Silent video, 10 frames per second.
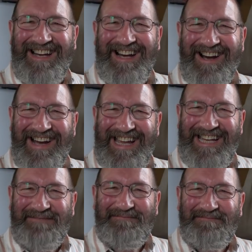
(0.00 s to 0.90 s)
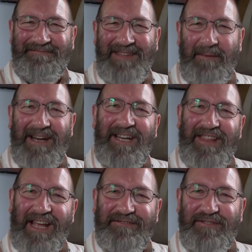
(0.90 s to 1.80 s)
Hi, many
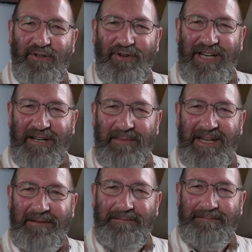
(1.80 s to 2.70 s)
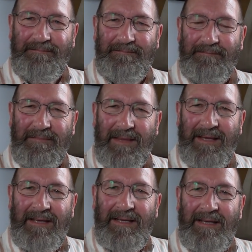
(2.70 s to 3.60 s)
thanks for joining me.
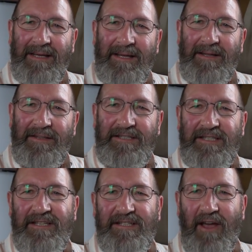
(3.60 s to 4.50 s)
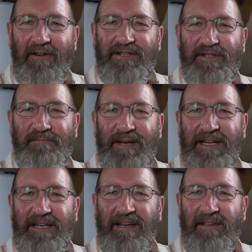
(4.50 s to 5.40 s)
This is going to
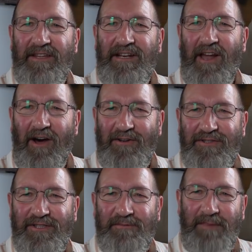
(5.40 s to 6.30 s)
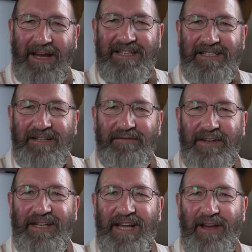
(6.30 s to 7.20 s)
be the last painting
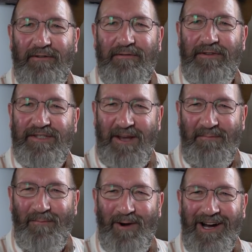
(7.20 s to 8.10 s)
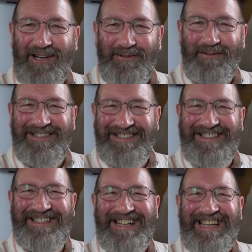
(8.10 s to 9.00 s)
video for some while.
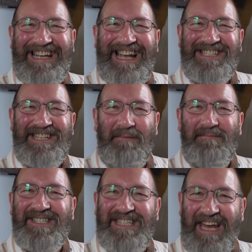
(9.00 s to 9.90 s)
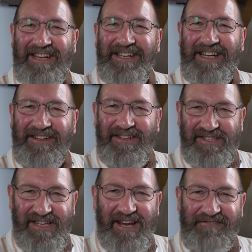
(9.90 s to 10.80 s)
It's number 10 in the
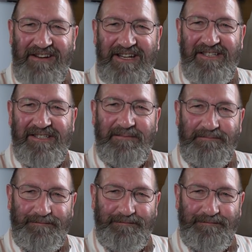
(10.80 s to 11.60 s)
series.